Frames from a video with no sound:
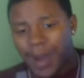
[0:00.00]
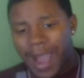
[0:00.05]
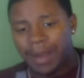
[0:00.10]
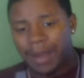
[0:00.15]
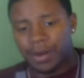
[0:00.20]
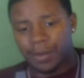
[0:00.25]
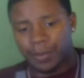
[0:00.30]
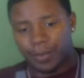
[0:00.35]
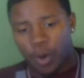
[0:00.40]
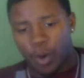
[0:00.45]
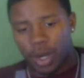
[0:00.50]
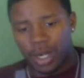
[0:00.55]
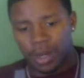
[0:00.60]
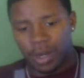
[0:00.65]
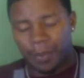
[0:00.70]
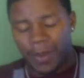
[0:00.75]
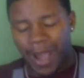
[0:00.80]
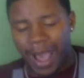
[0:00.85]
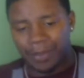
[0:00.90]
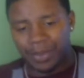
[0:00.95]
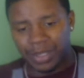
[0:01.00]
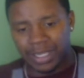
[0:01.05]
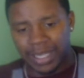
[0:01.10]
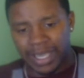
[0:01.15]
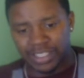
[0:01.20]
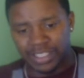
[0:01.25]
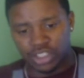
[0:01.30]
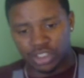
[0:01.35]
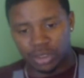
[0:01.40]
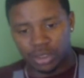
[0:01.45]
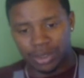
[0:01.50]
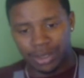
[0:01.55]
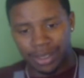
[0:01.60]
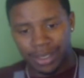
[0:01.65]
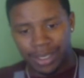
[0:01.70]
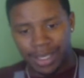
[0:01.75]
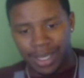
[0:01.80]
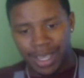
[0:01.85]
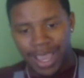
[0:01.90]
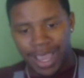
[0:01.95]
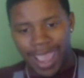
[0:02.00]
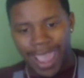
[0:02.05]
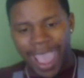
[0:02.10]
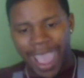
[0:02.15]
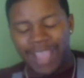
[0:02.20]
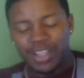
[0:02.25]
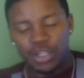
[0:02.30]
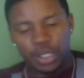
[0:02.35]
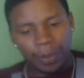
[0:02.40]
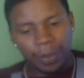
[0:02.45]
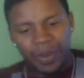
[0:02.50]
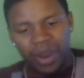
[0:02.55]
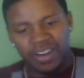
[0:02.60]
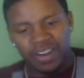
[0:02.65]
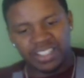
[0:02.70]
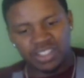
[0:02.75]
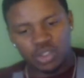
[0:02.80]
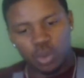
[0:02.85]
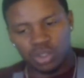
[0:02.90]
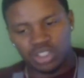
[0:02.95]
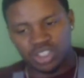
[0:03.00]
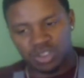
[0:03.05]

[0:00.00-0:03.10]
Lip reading: part of the population and you're comparing it to